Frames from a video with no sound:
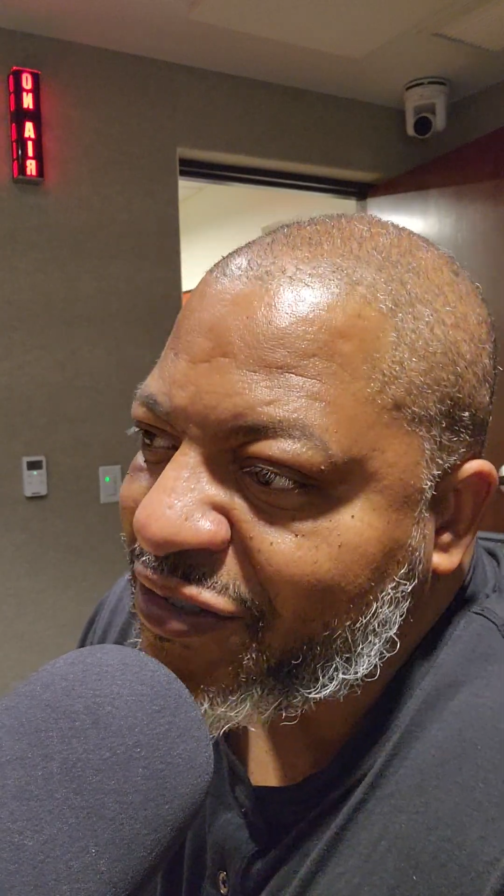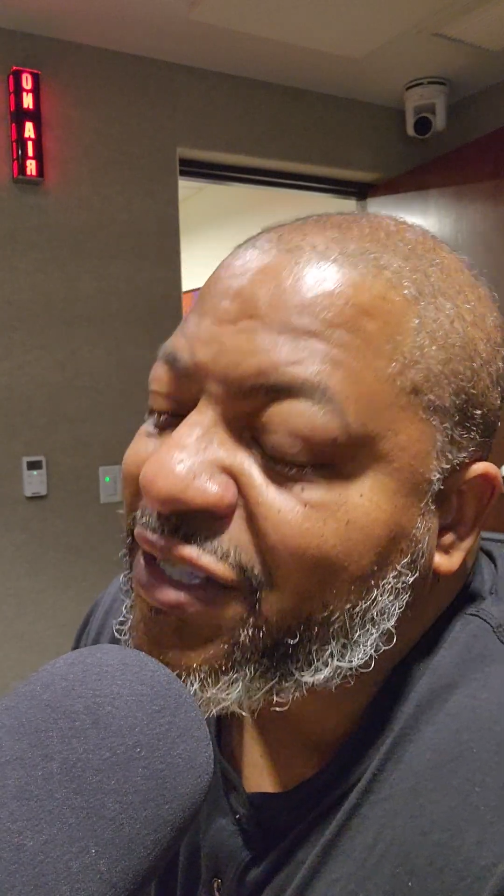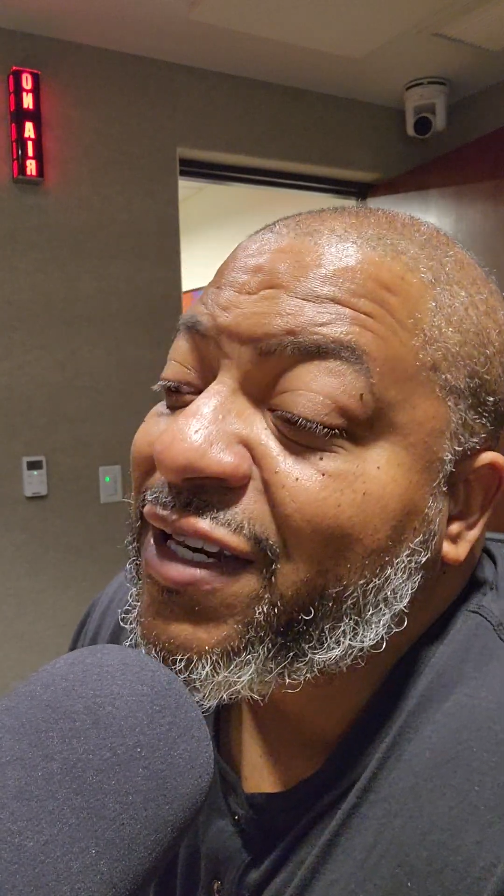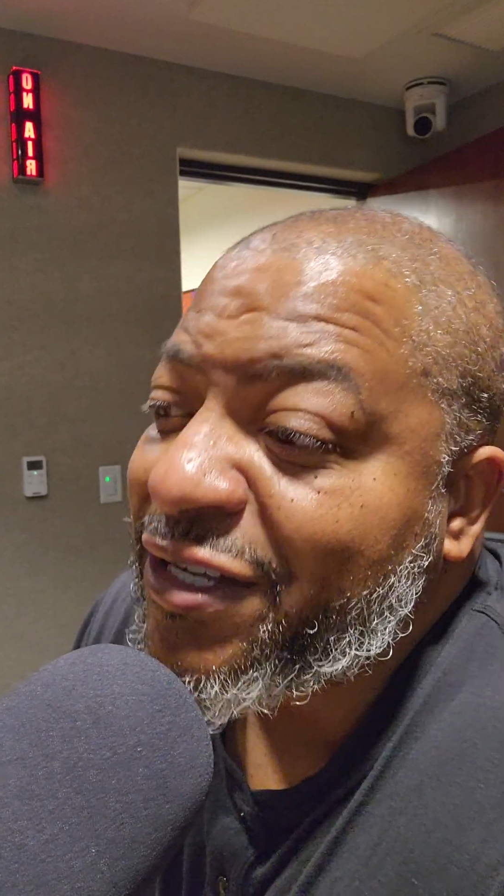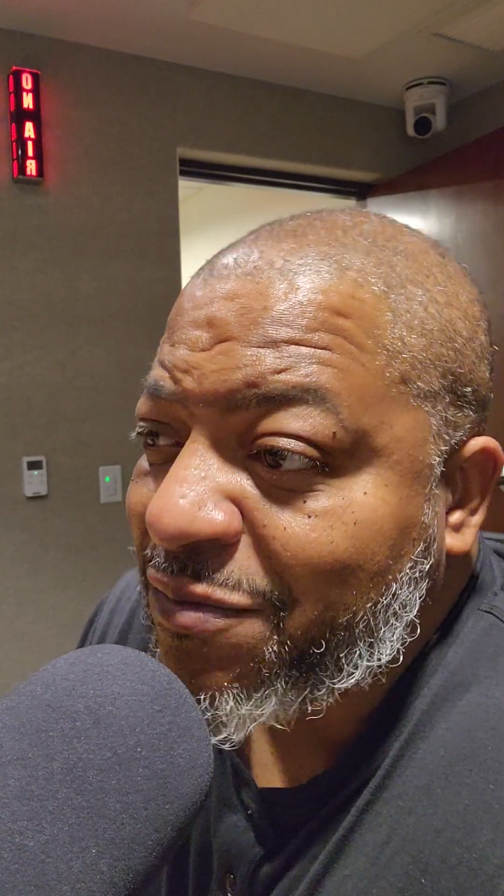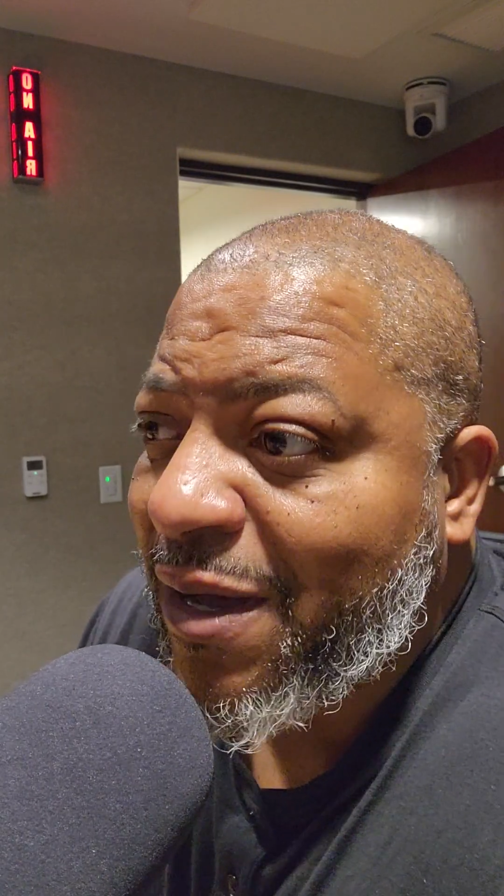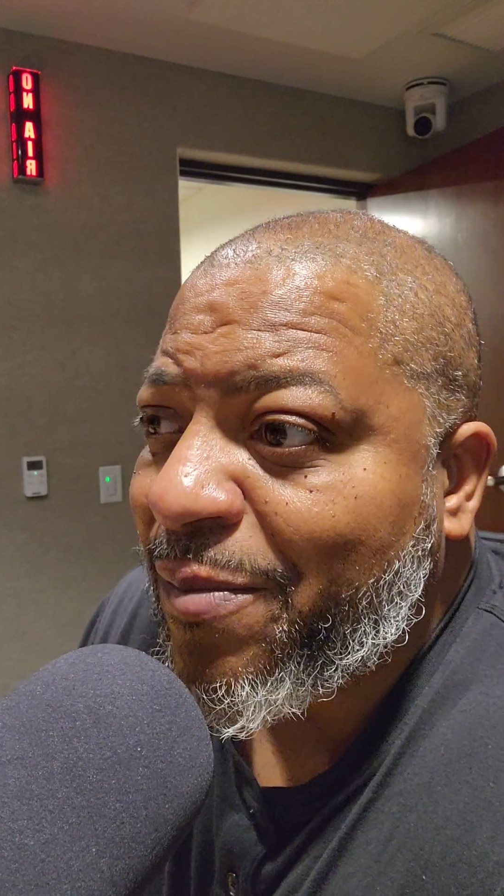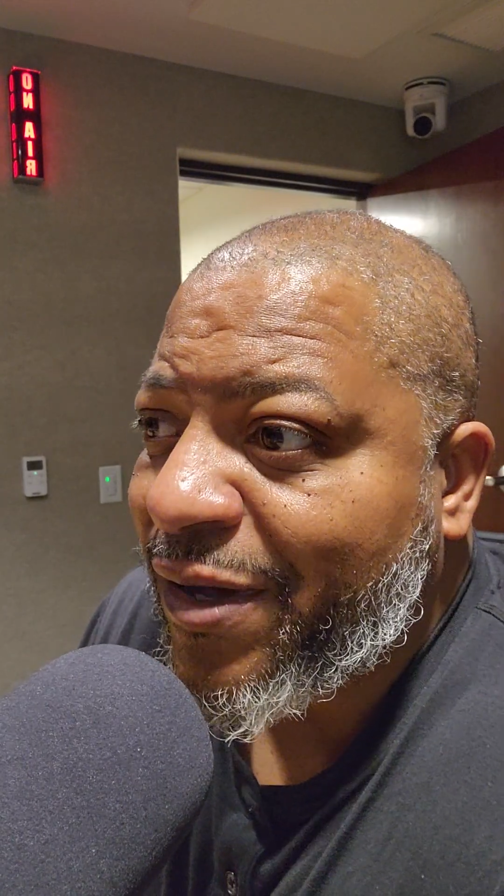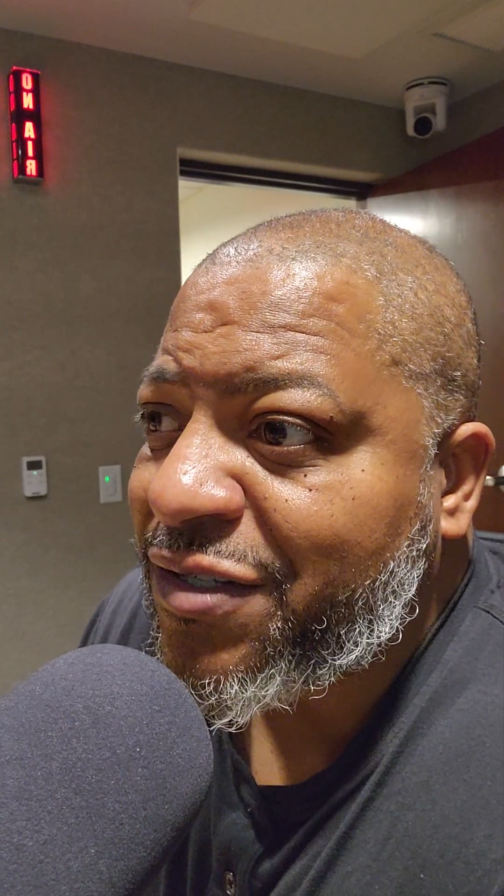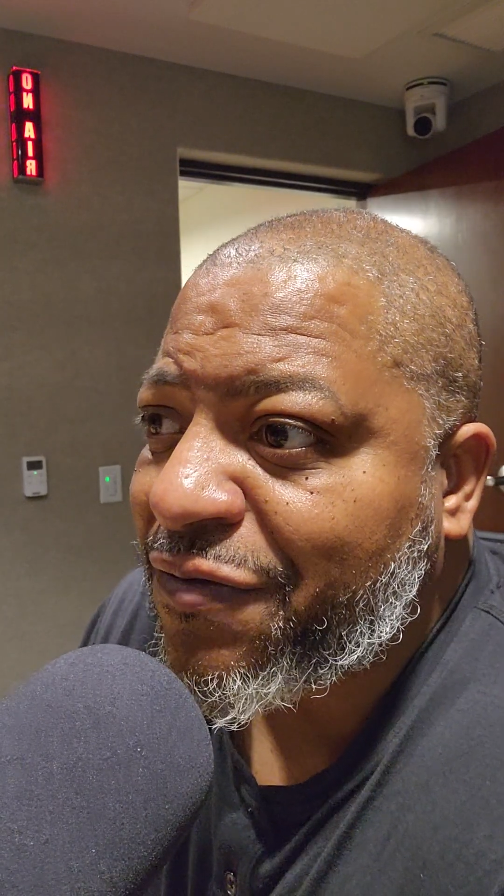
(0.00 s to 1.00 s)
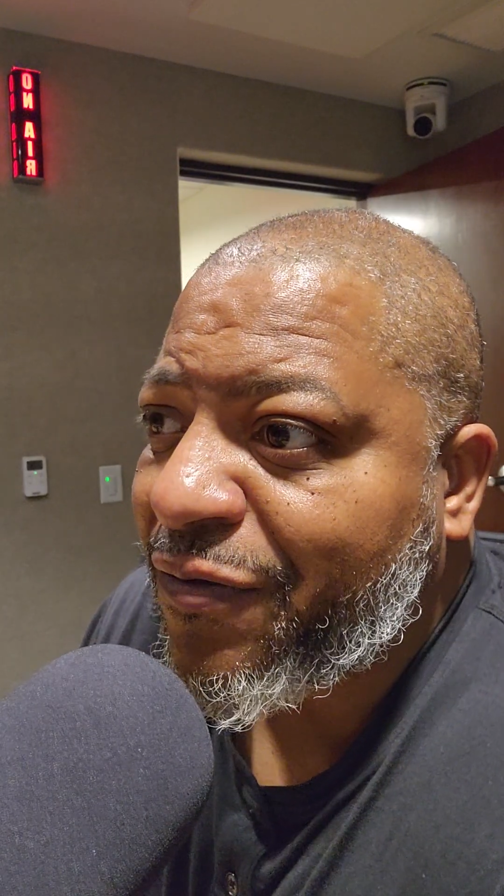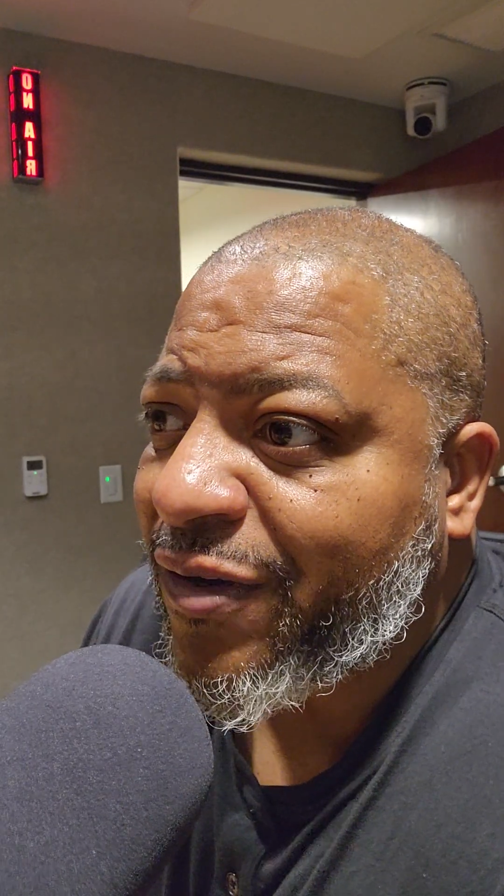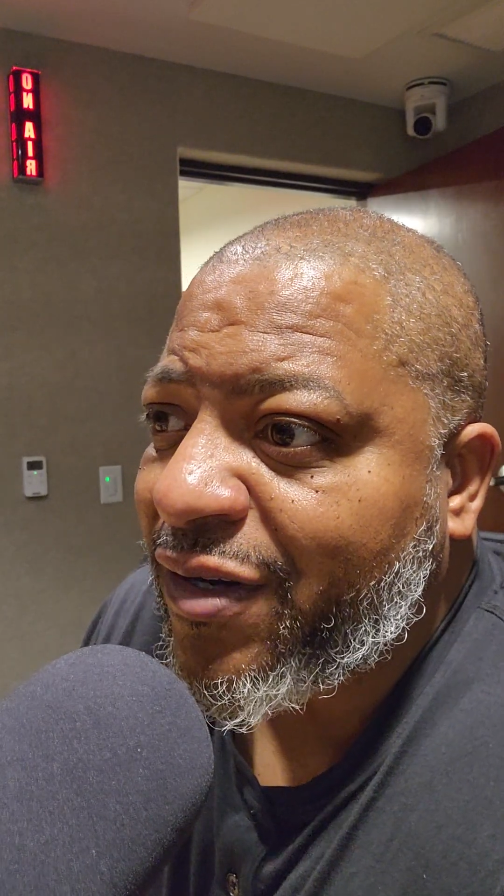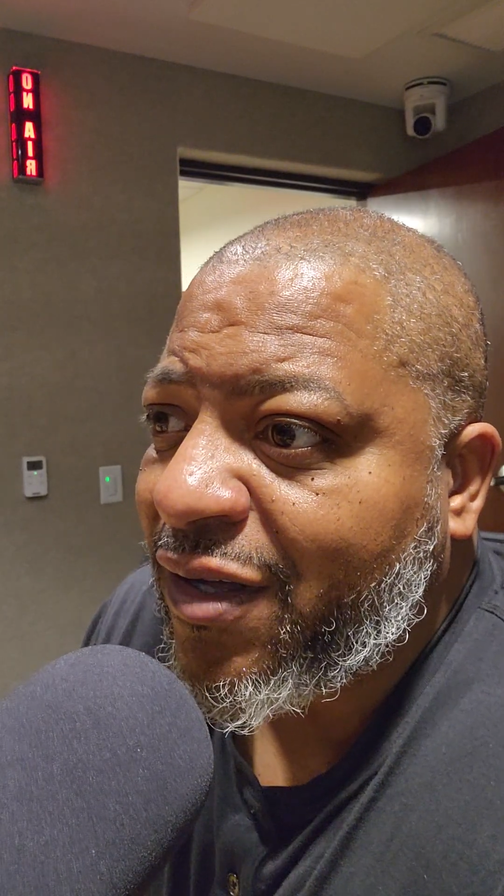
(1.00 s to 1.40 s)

Still is my best friend.